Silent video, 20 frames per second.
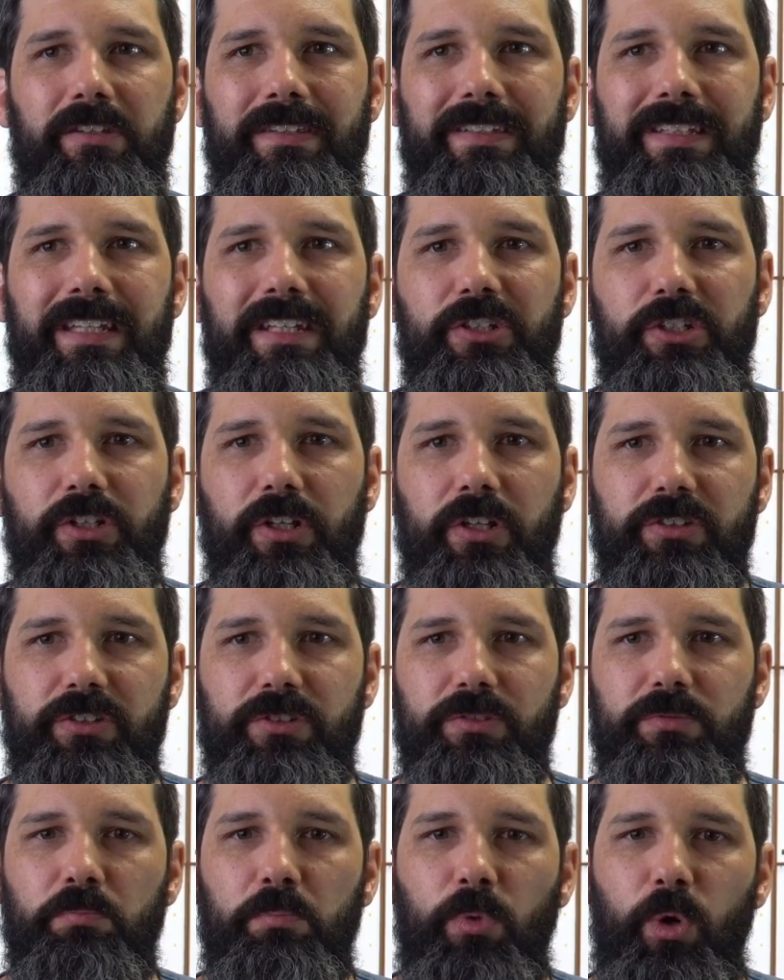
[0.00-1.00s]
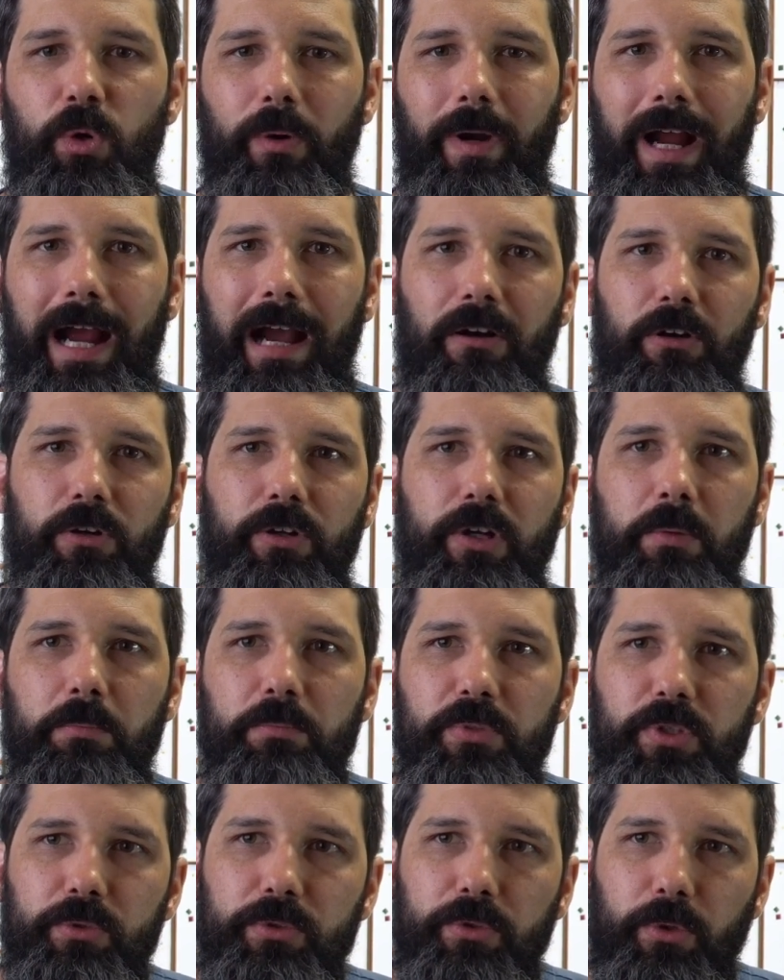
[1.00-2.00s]
teach us more how
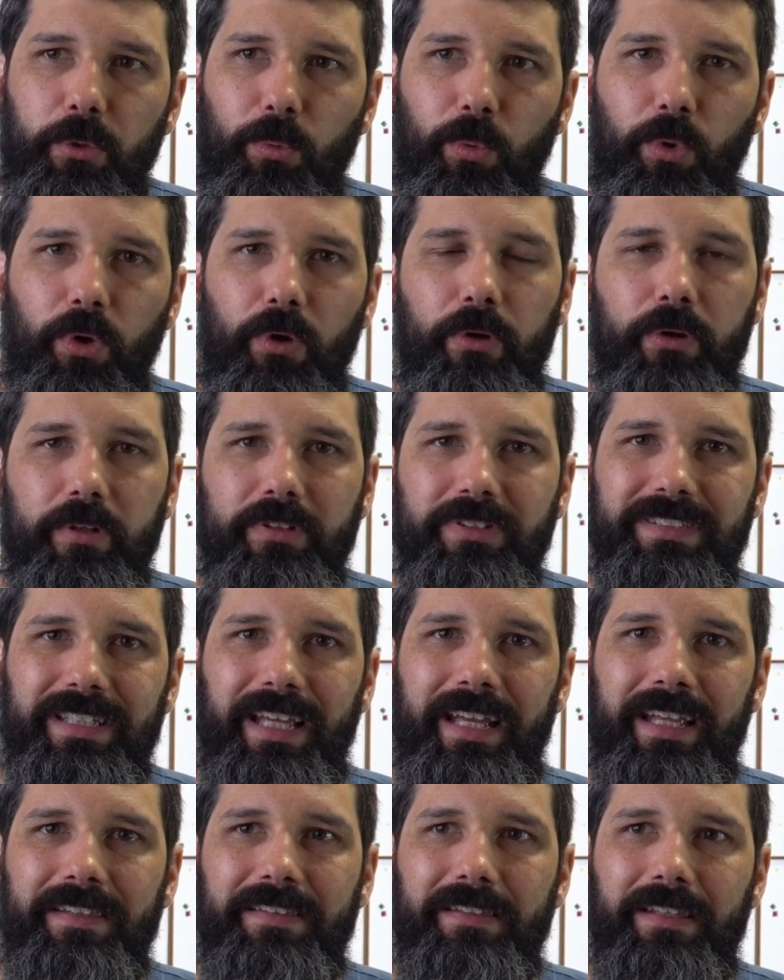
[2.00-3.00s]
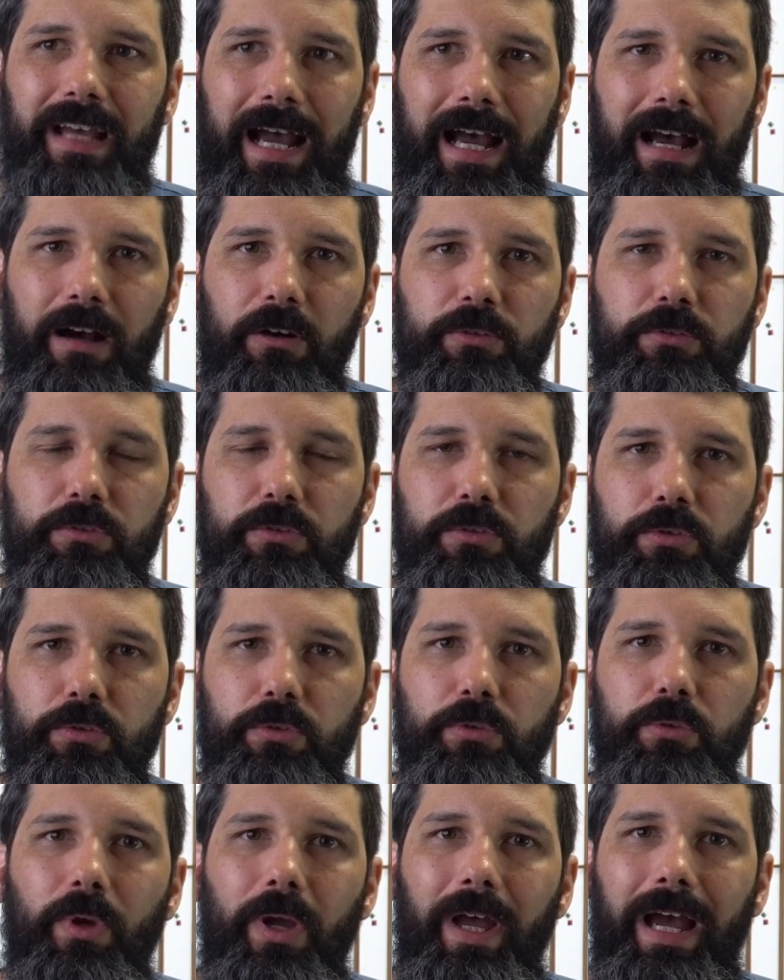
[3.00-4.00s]
computer works and how
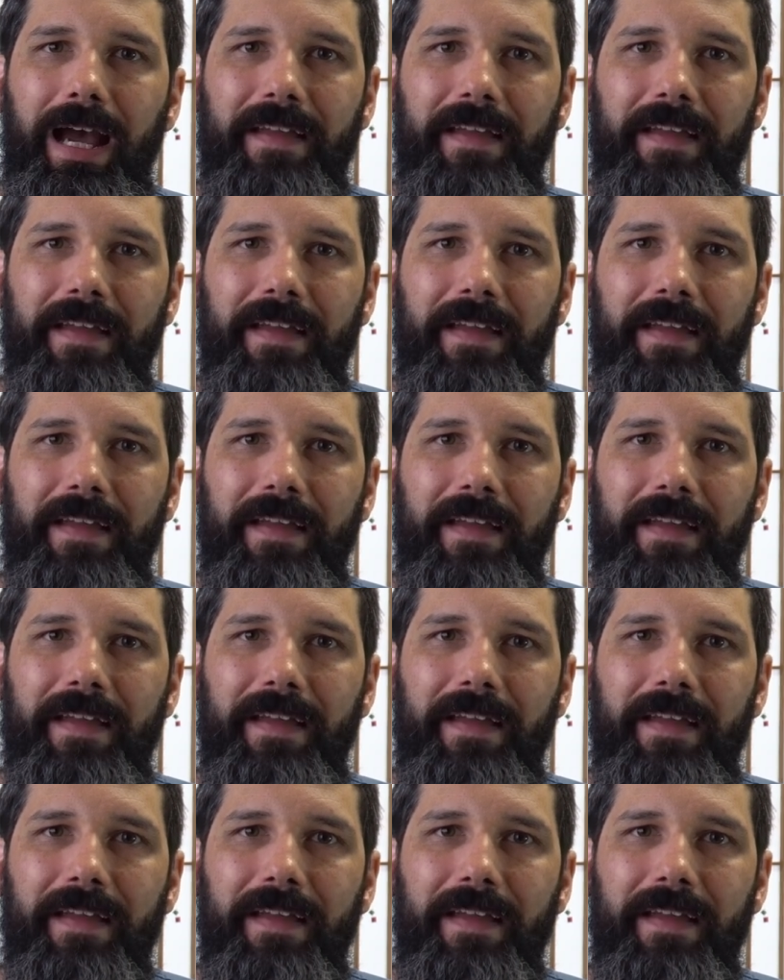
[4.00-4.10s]
to